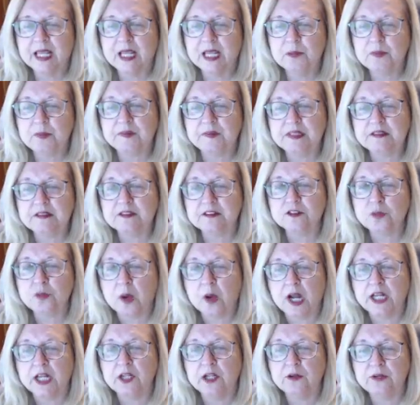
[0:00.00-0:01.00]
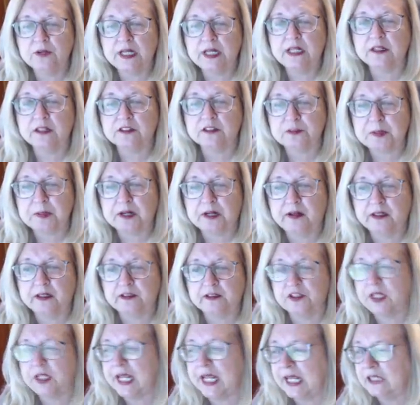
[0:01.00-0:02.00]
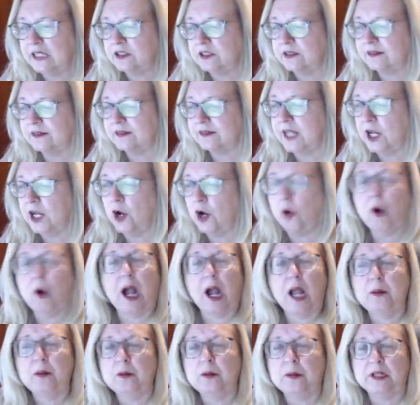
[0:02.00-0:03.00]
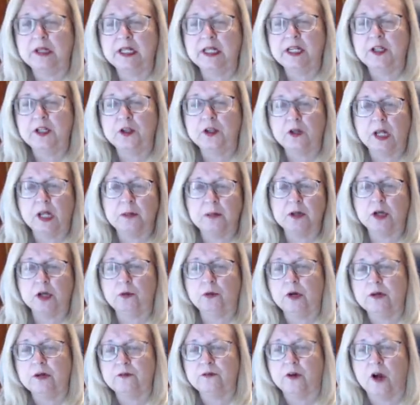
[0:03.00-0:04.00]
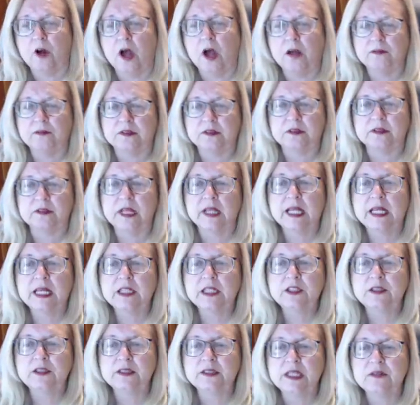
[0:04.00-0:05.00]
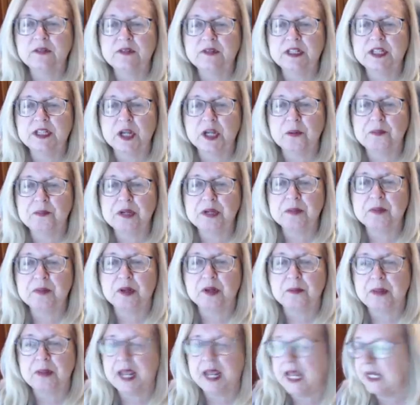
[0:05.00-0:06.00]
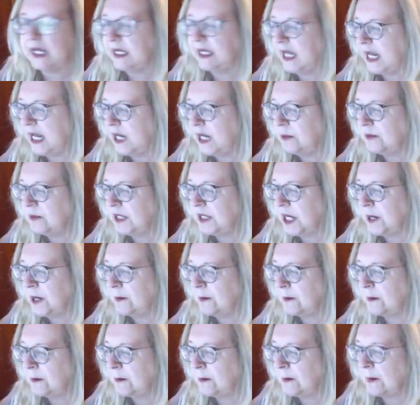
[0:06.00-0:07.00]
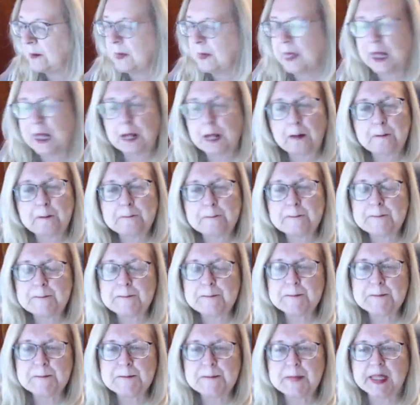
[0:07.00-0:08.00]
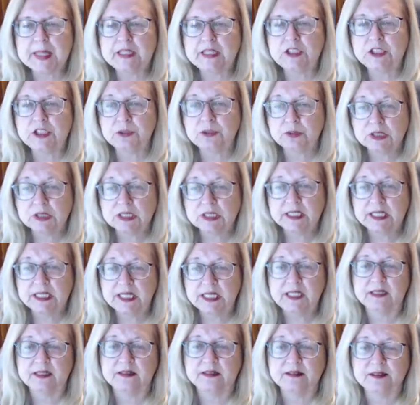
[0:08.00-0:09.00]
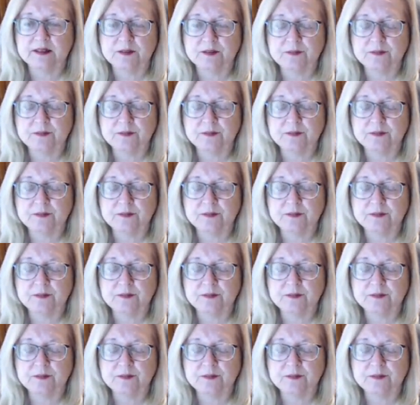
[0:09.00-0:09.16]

But this is why you need experience. You can't just say, oh, I'm a millennial, I'm going to run for office. She's giving dumb people a bad name. Yep. She really is.